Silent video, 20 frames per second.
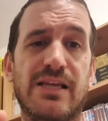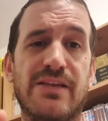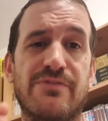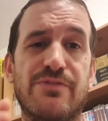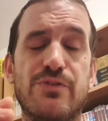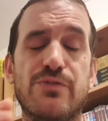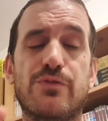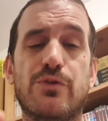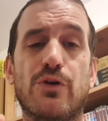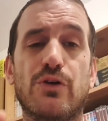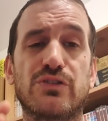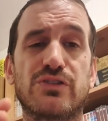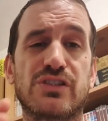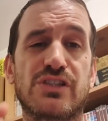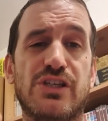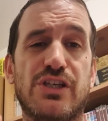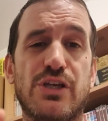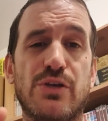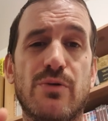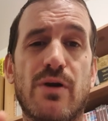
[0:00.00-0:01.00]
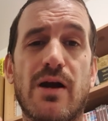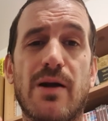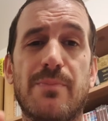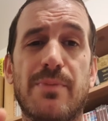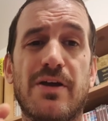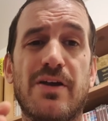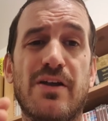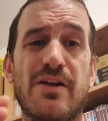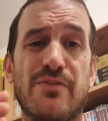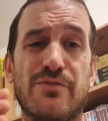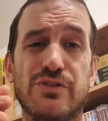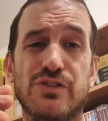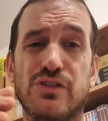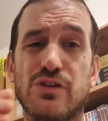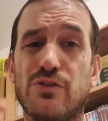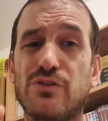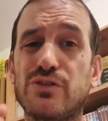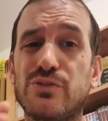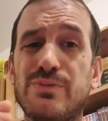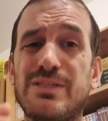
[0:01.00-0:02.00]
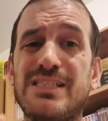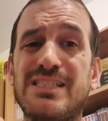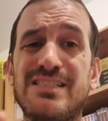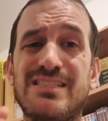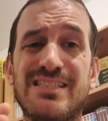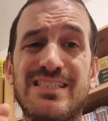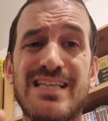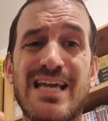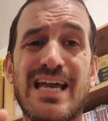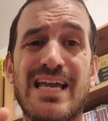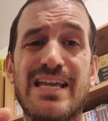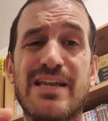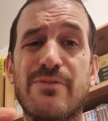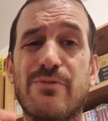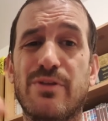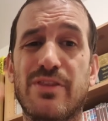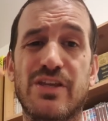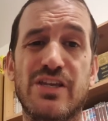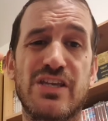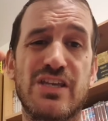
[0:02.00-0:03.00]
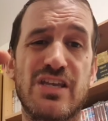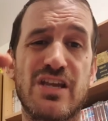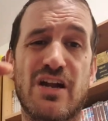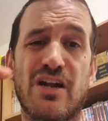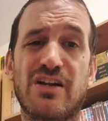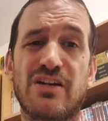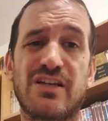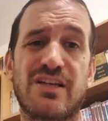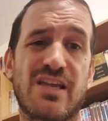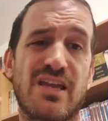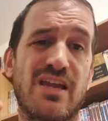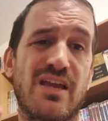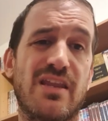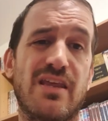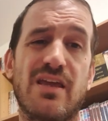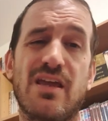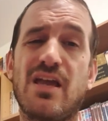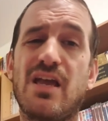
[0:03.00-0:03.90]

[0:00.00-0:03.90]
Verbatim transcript: If you've got to queue up for as long as we did today with a young kid,